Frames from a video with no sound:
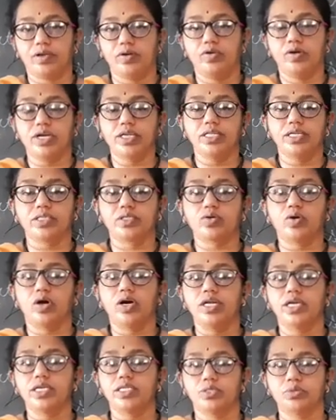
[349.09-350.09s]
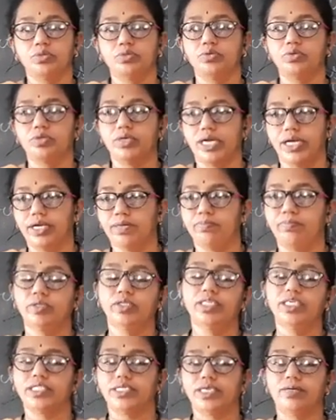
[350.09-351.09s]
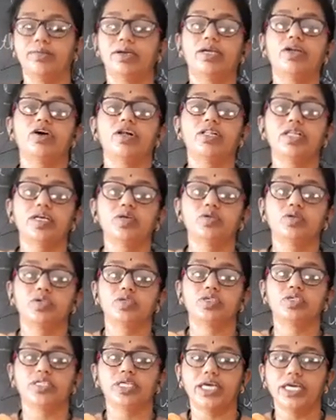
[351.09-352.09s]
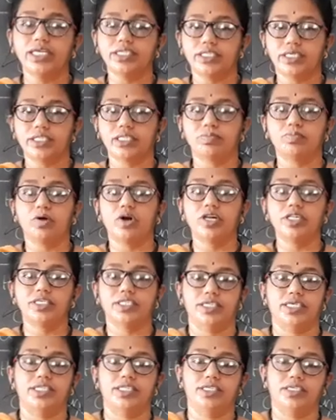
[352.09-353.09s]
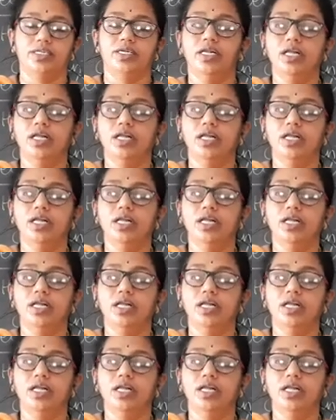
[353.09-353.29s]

Okay, the scholars who read Buddhism and all, they used to stay in such small cells.